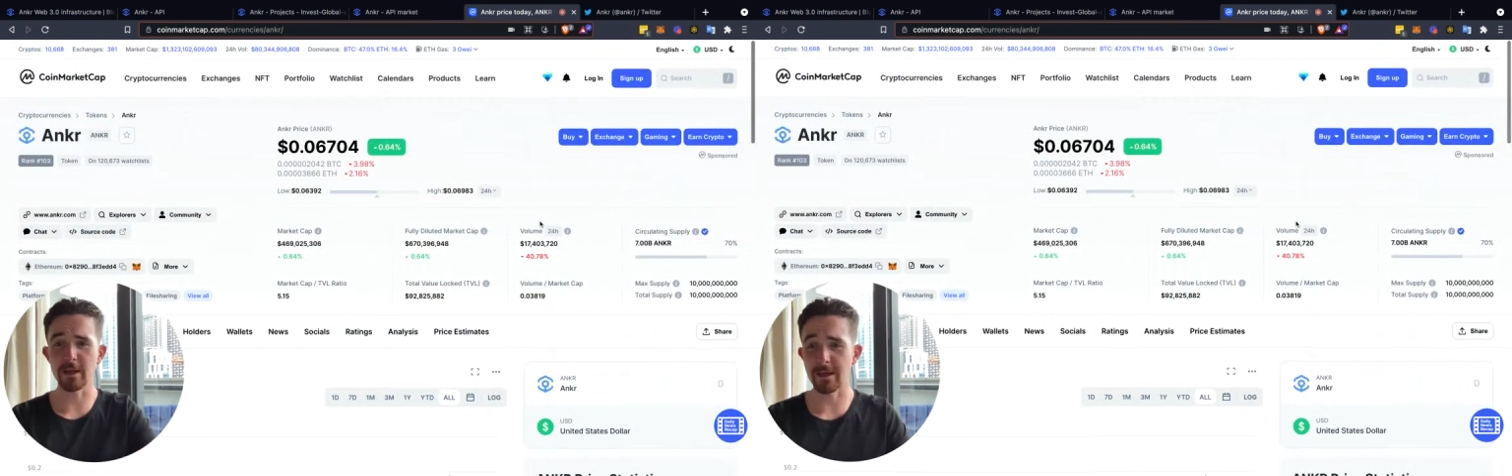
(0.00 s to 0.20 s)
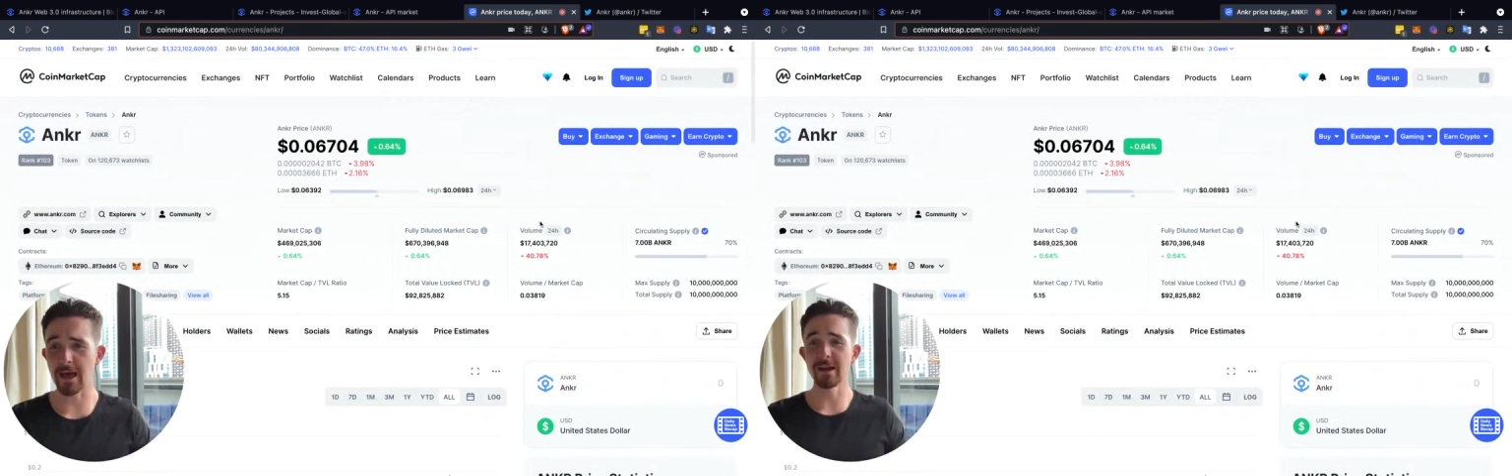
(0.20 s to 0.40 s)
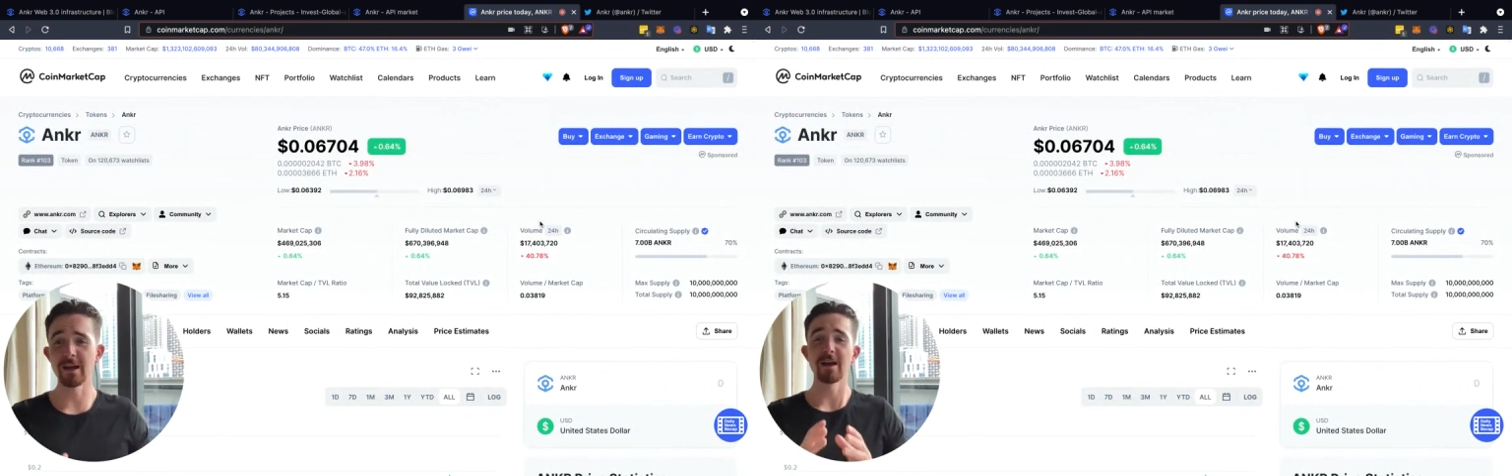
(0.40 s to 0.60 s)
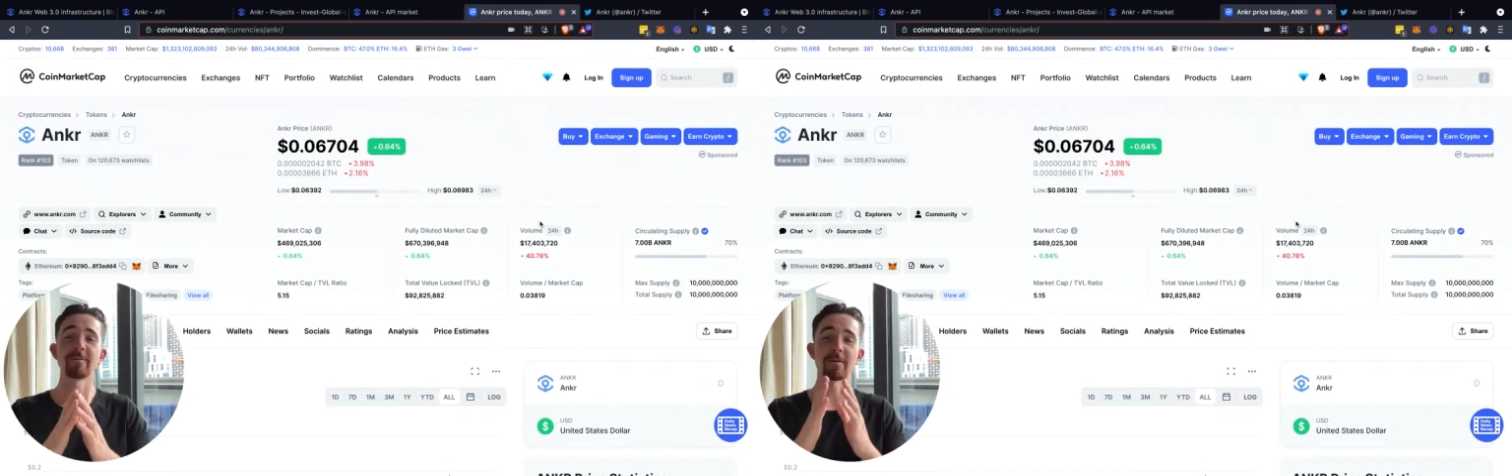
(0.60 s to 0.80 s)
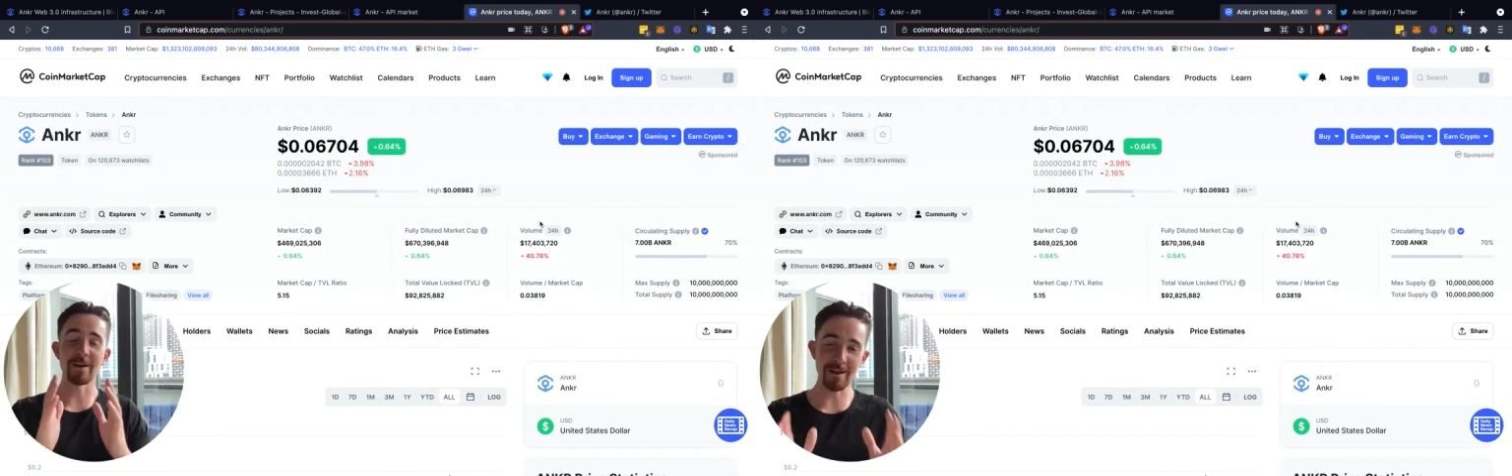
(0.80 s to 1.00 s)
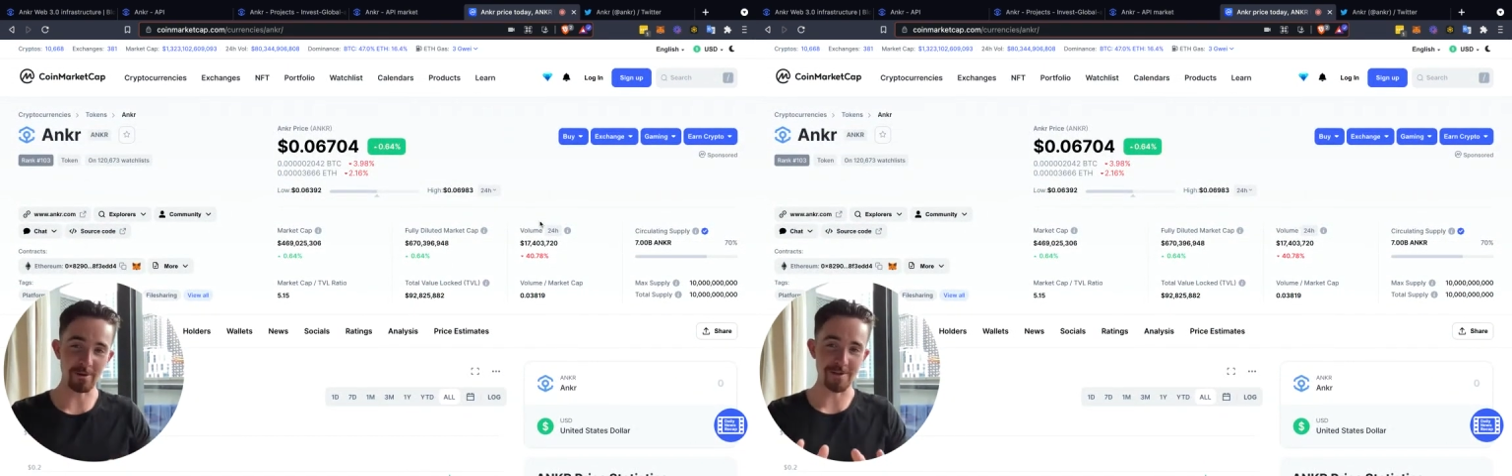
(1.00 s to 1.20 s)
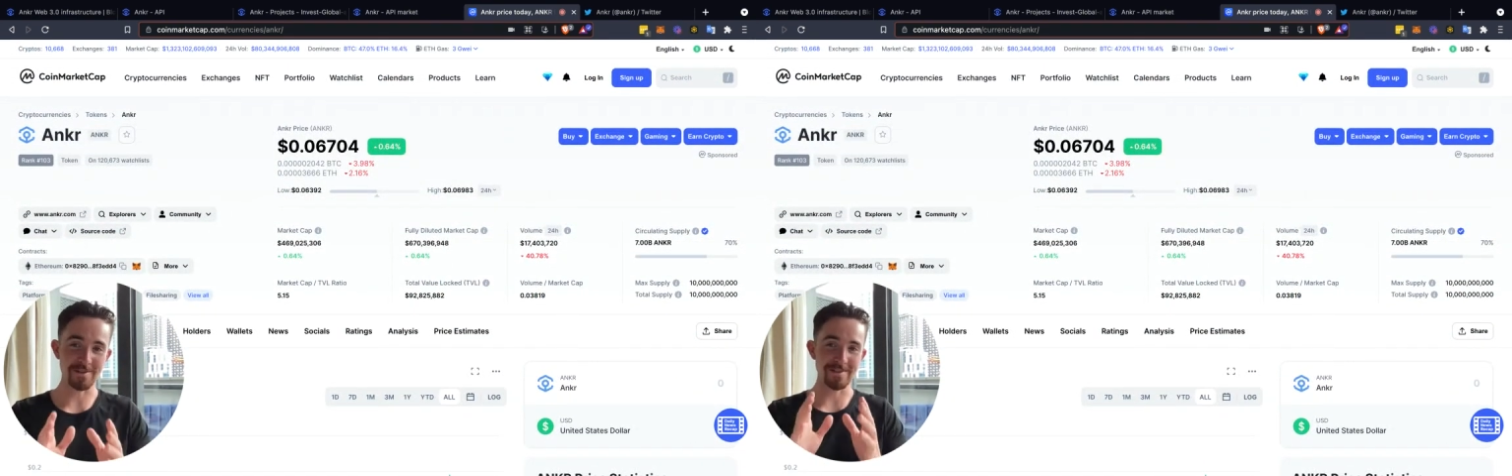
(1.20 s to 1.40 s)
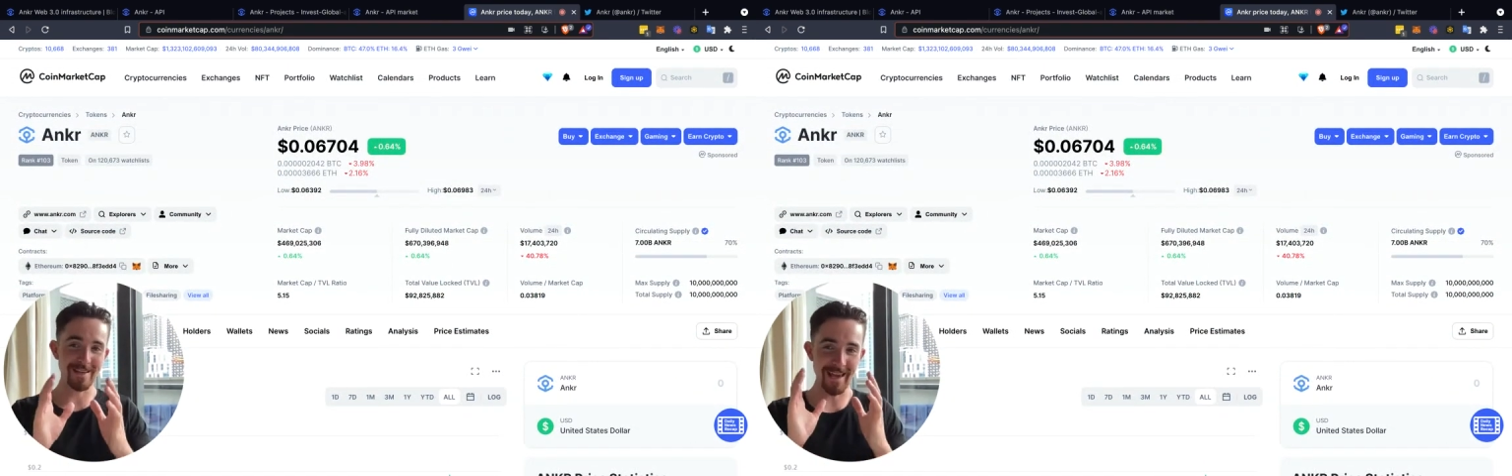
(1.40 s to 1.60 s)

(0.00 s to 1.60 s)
Again, if you have any questions,